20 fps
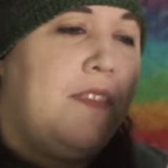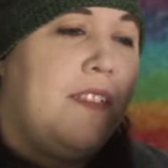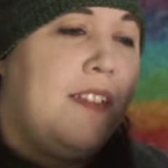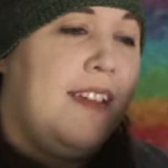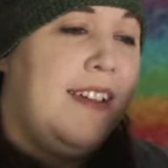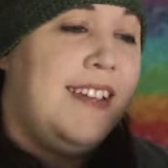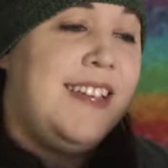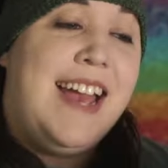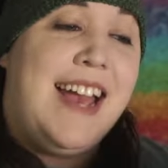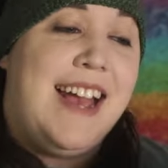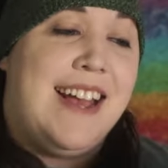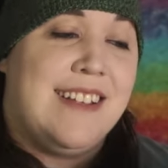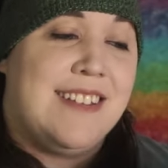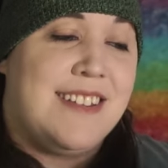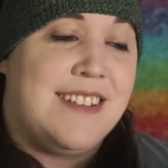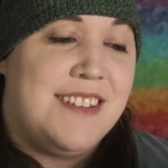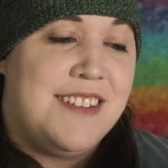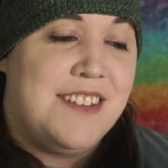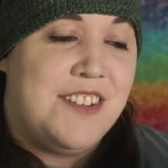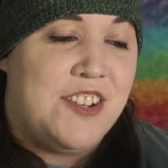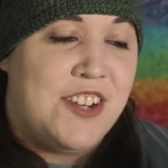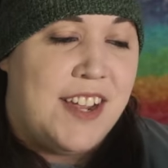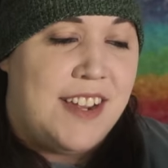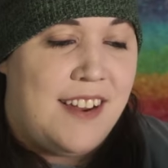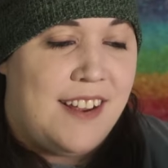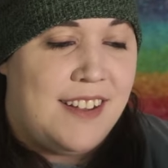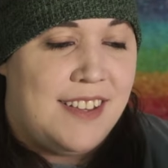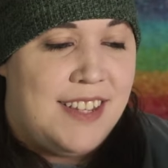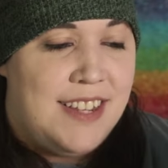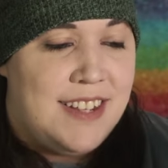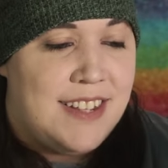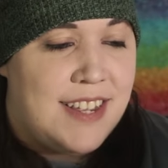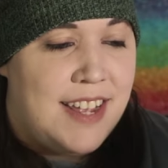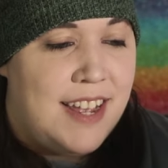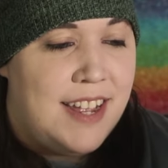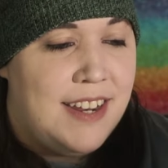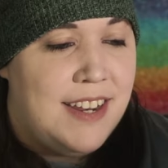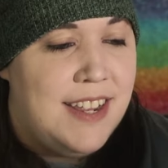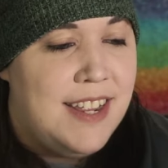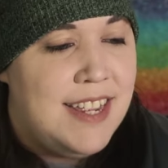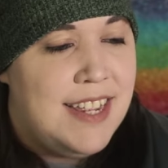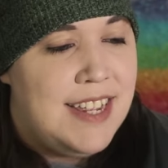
Yes, Jiang Yanli said.